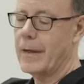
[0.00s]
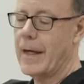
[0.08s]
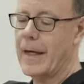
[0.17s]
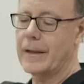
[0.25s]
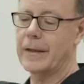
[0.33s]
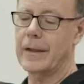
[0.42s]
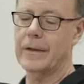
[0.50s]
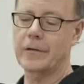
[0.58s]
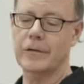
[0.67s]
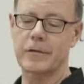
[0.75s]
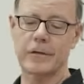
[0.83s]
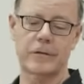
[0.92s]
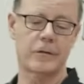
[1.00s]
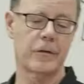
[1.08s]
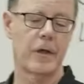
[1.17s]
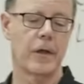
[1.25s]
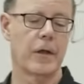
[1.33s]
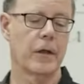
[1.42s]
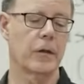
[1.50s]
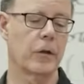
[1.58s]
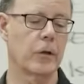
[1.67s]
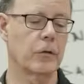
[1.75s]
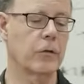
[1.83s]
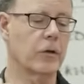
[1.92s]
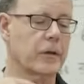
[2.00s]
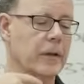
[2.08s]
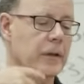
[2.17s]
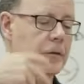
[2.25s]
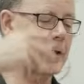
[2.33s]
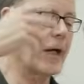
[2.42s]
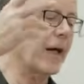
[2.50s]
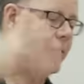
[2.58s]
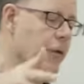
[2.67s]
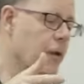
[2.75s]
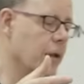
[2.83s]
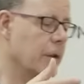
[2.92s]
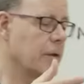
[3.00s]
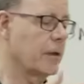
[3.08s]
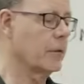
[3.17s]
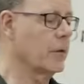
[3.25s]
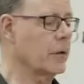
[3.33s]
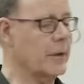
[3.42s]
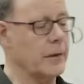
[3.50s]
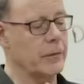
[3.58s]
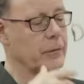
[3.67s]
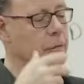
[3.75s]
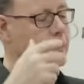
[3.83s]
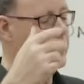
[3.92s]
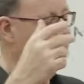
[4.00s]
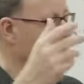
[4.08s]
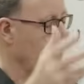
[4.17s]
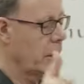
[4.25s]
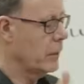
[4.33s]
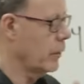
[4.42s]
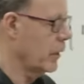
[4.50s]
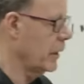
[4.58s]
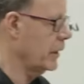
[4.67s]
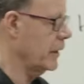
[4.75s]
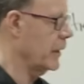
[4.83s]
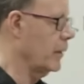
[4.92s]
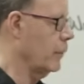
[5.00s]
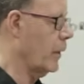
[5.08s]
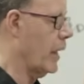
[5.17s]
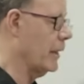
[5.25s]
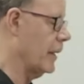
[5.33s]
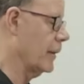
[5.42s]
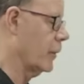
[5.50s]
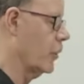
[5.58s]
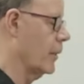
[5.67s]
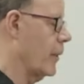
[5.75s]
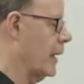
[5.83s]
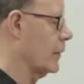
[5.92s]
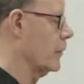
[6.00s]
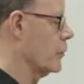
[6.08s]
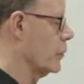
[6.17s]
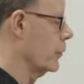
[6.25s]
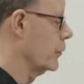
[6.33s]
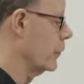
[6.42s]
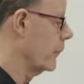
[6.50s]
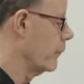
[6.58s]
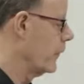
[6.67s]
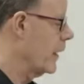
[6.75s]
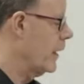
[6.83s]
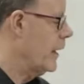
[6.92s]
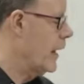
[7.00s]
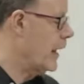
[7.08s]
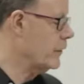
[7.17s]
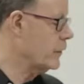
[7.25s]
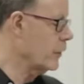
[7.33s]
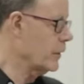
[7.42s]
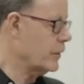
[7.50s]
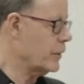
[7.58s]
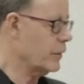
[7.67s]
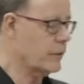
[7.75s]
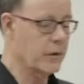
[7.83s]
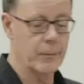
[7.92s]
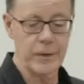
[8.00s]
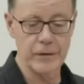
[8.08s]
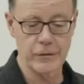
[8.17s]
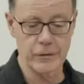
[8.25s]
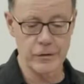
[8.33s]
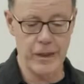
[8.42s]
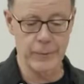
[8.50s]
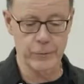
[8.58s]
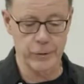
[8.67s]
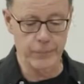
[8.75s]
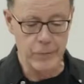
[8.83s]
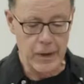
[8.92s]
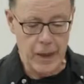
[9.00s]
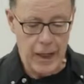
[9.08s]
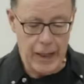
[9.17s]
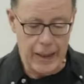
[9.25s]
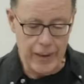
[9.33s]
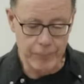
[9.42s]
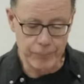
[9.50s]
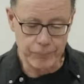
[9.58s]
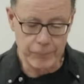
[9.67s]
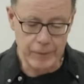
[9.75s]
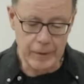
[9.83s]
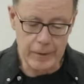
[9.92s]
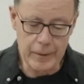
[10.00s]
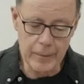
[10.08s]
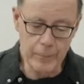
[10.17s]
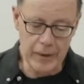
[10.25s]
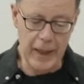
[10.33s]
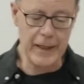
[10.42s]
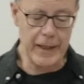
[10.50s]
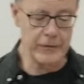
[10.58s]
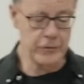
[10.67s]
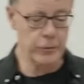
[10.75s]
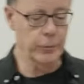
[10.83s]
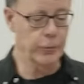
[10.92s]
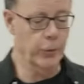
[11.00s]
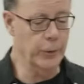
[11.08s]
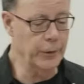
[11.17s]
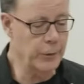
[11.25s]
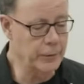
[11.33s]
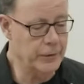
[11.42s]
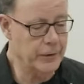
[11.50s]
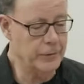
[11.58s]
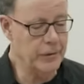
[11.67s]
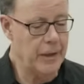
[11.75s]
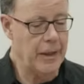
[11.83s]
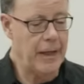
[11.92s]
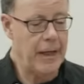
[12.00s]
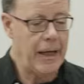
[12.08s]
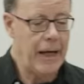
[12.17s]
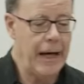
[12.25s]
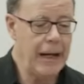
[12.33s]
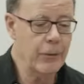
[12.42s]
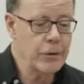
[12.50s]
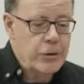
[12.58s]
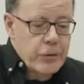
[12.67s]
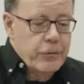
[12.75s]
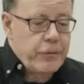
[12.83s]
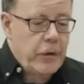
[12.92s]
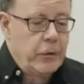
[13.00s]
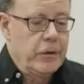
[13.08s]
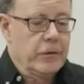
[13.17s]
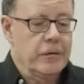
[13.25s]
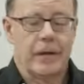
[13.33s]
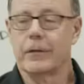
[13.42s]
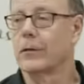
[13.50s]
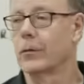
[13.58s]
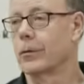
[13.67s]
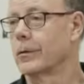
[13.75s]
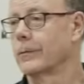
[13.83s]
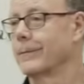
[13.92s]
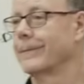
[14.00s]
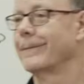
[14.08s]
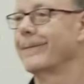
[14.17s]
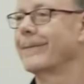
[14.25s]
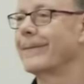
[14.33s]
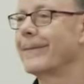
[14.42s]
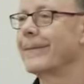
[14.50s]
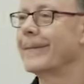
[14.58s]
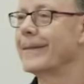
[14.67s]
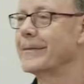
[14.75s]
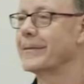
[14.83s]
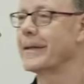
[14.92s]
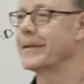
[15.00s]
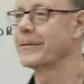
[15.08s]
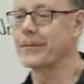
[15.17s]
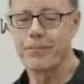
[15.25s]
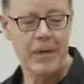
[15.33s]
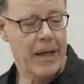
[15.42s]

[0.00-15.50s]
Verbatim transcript: And it's this looking to heaven and looking to the millennium and then going back to Jerusalem. And so it's just an amazing chapter. But I ask you before we go into this, how is your focus on the Lord these days?